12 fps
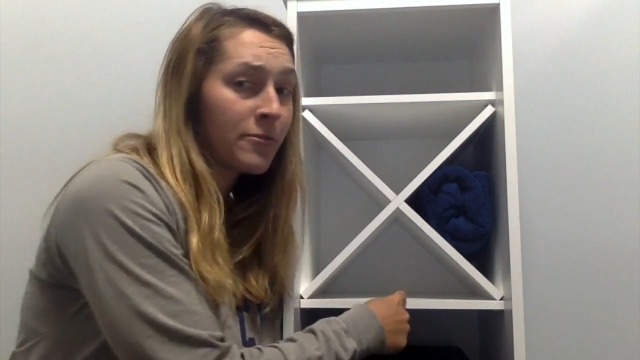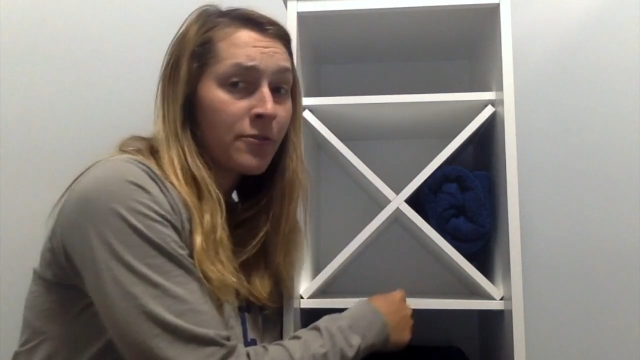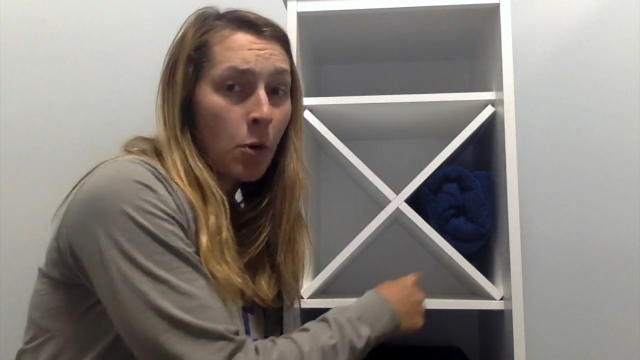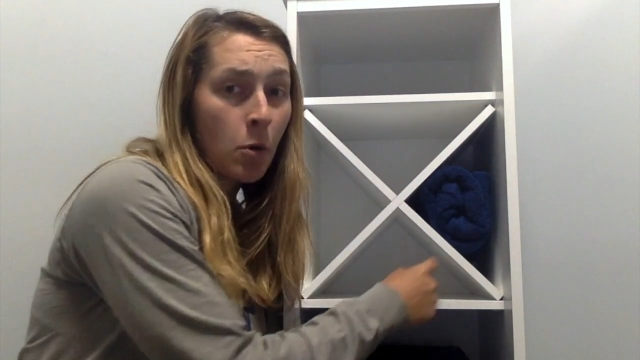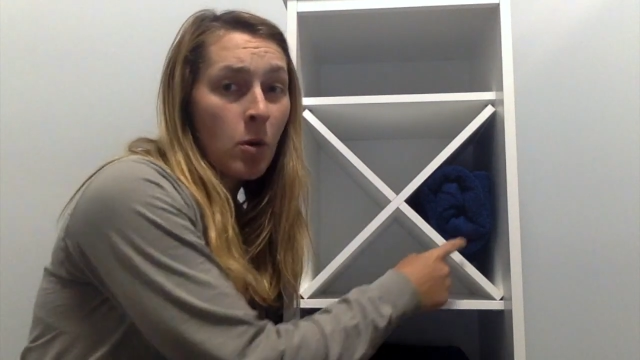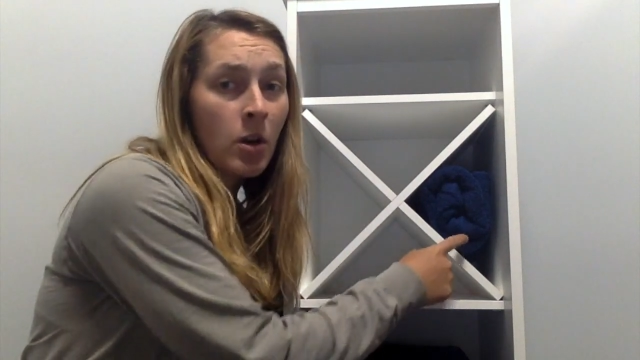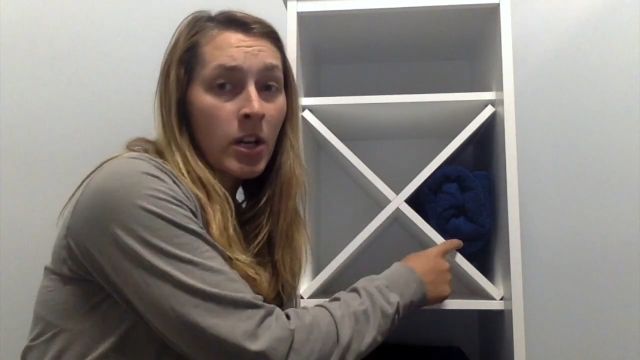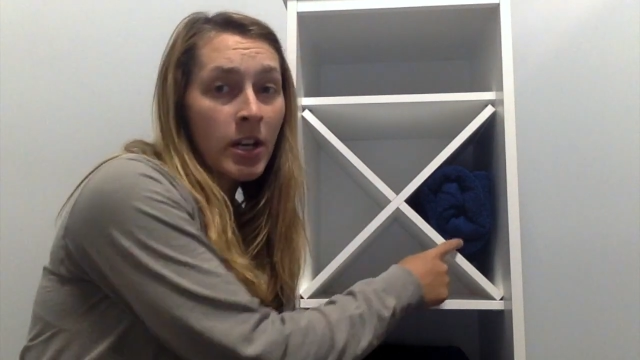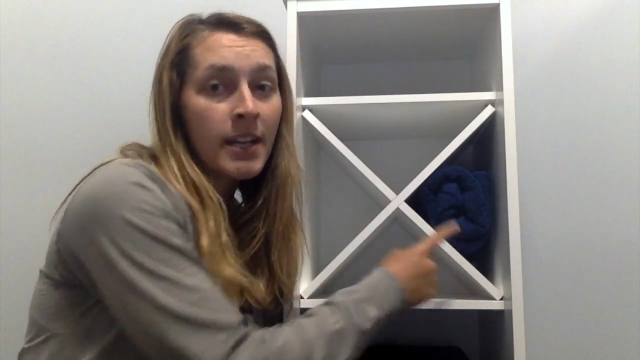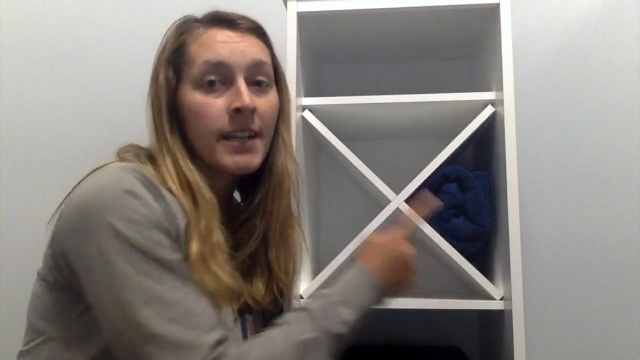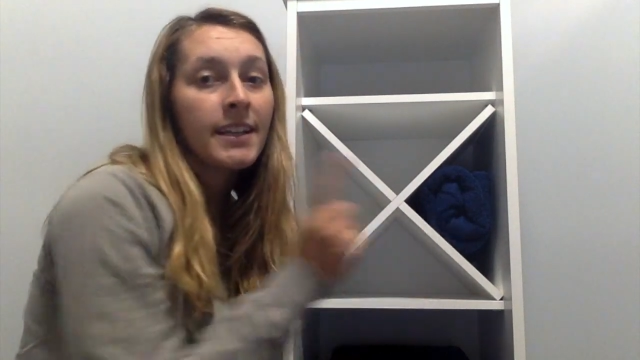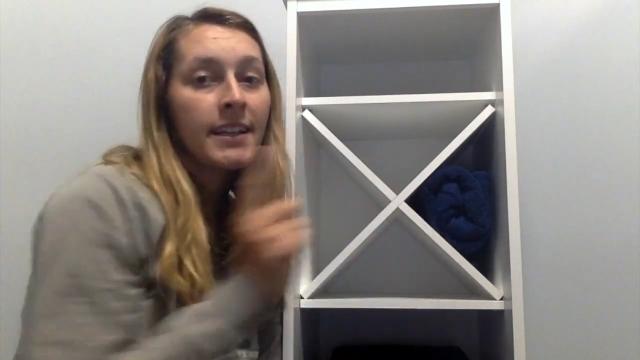
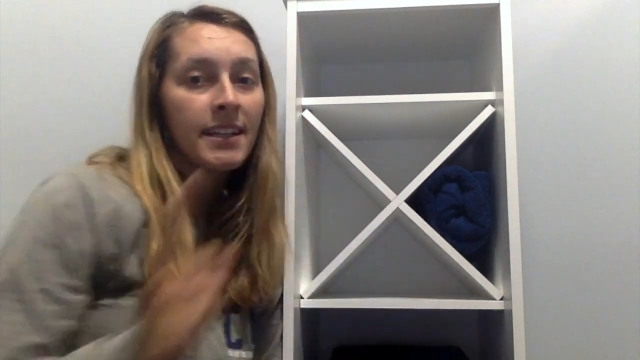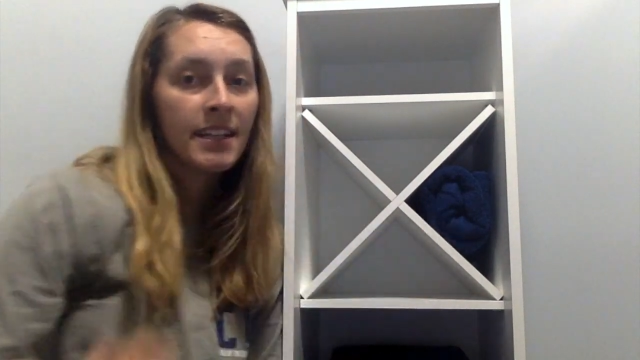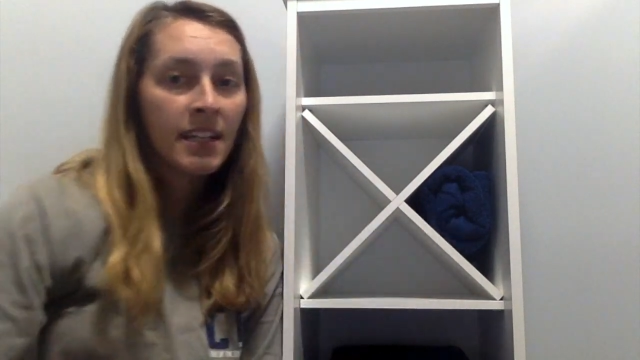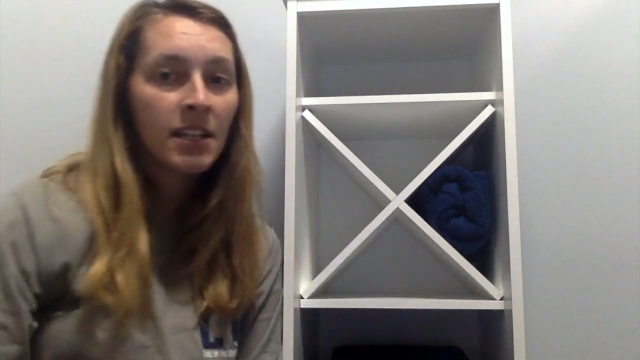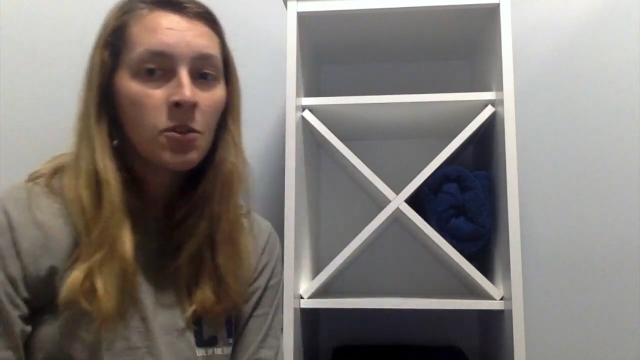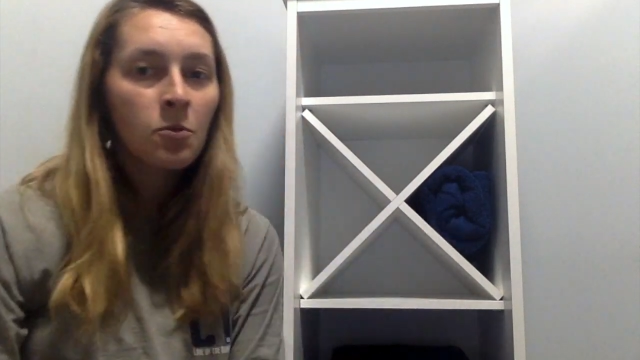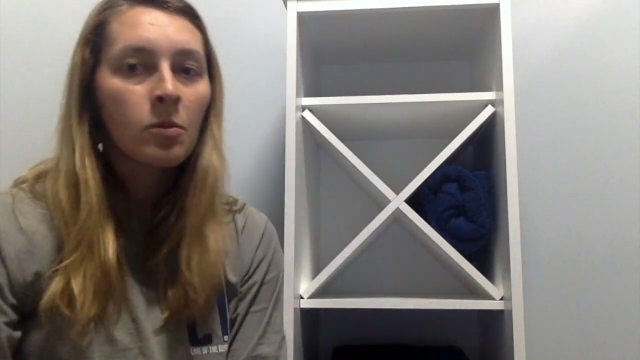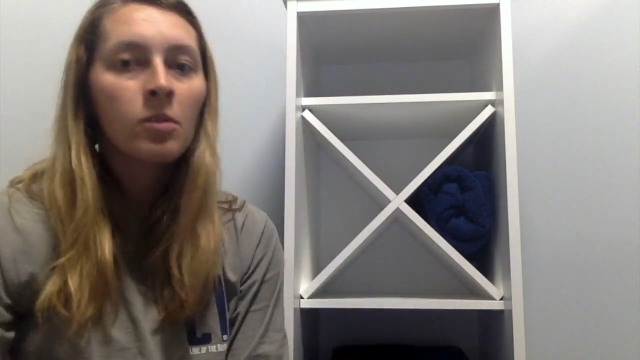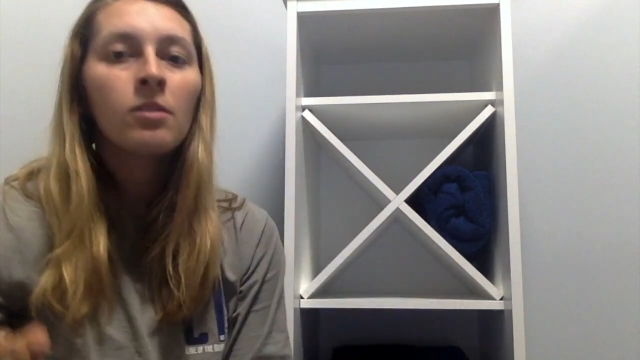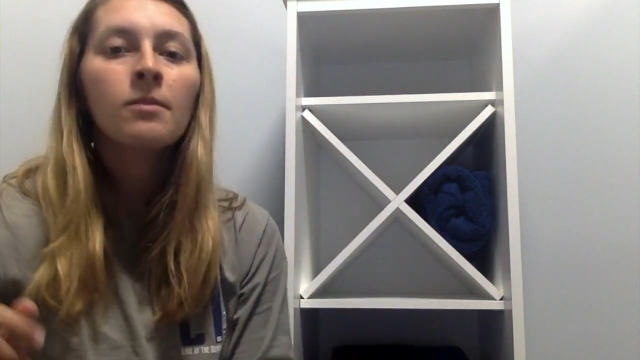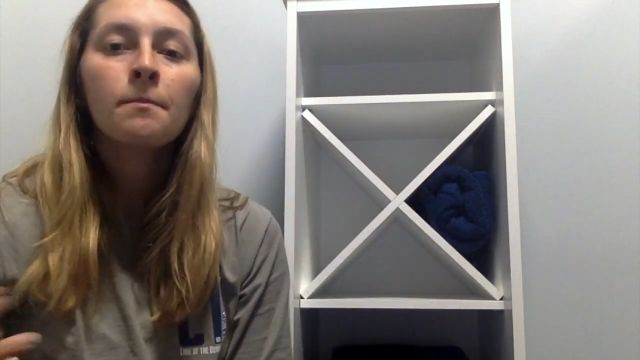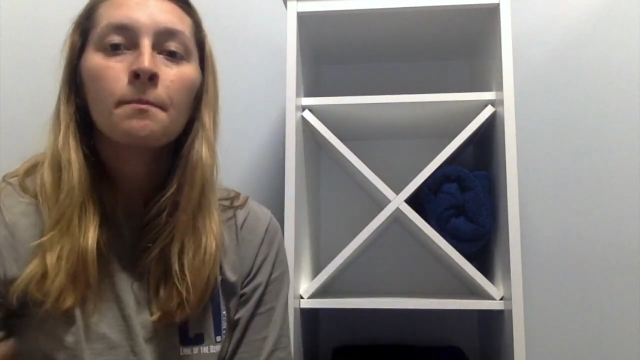4
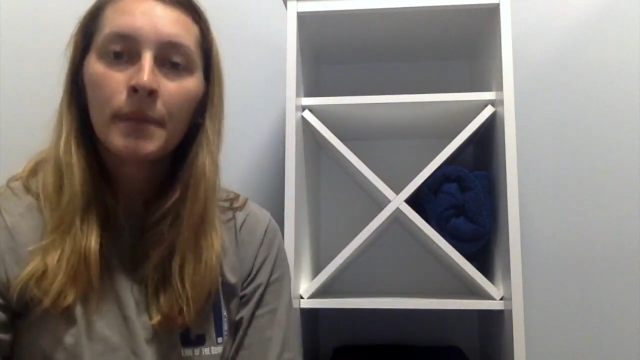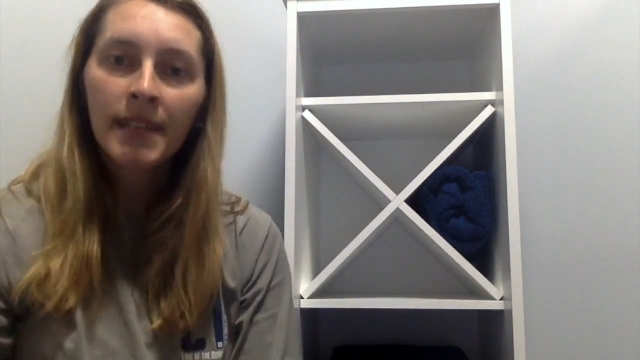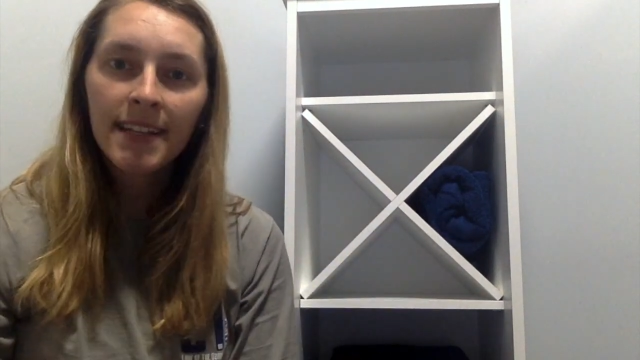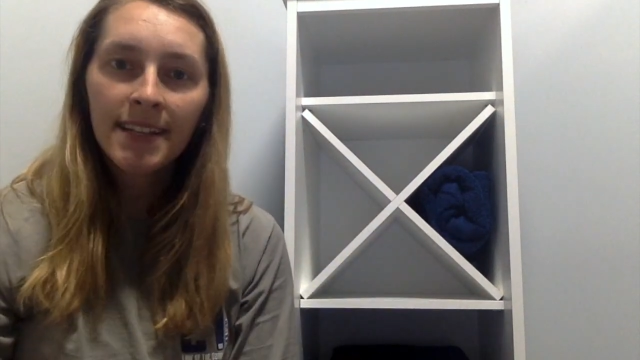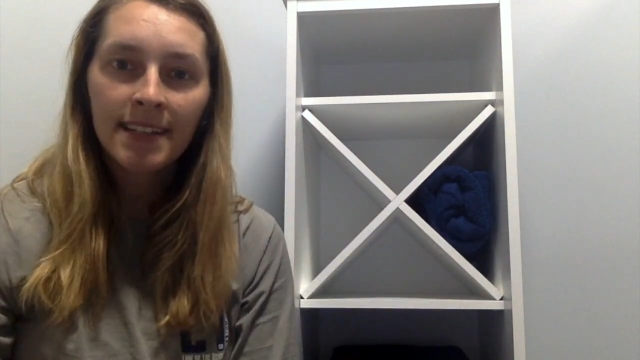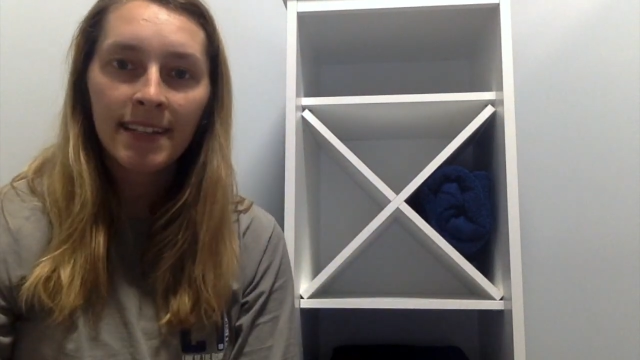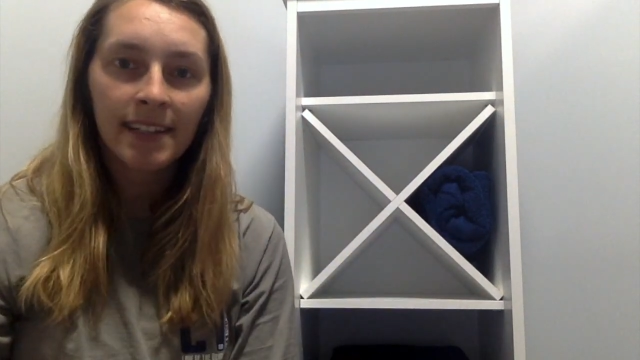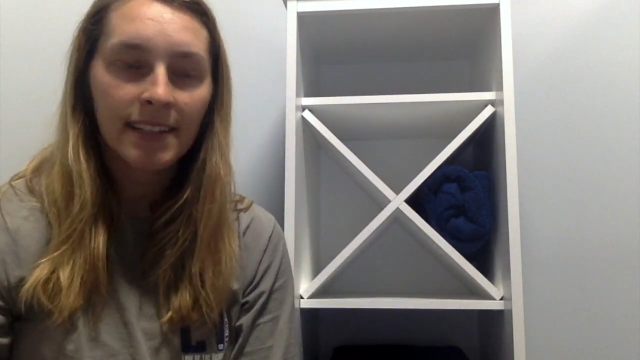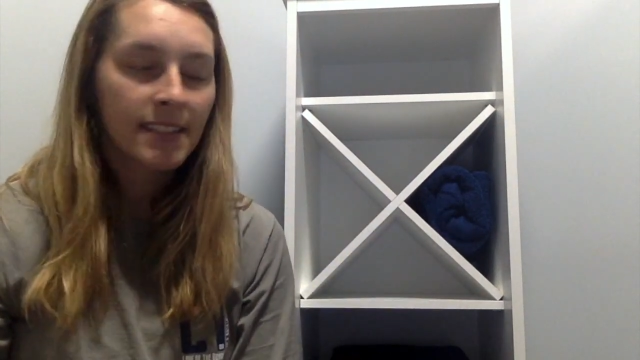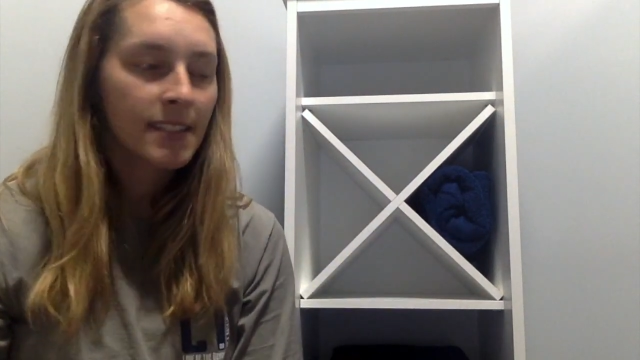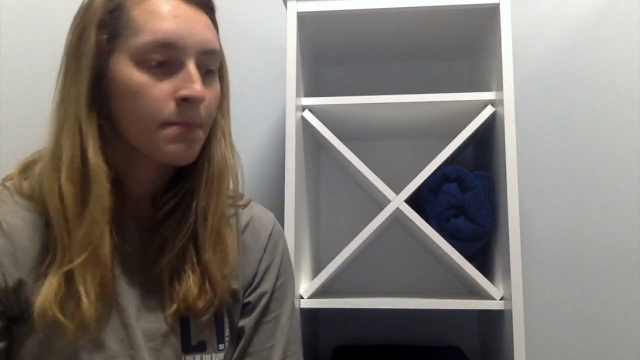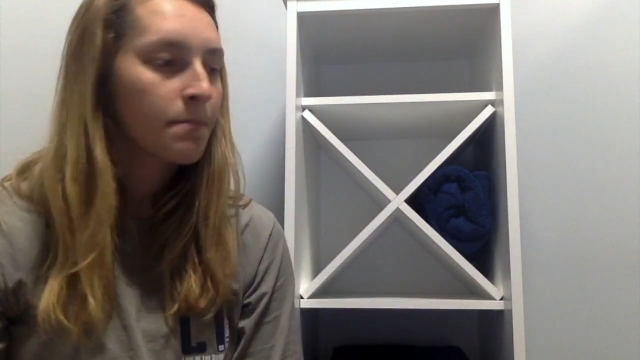equal
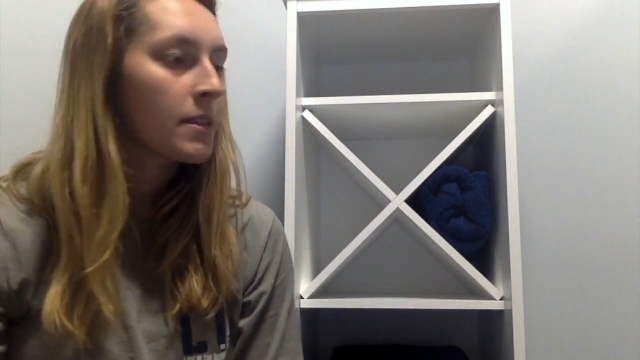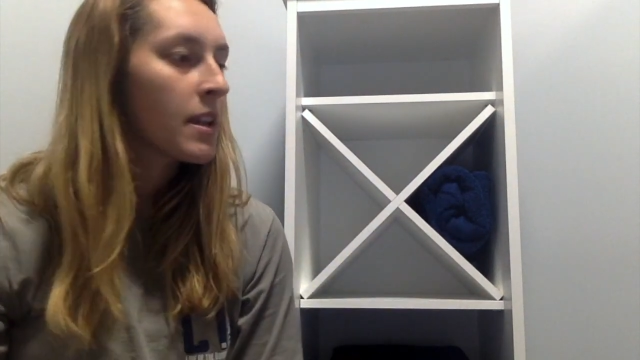pieces.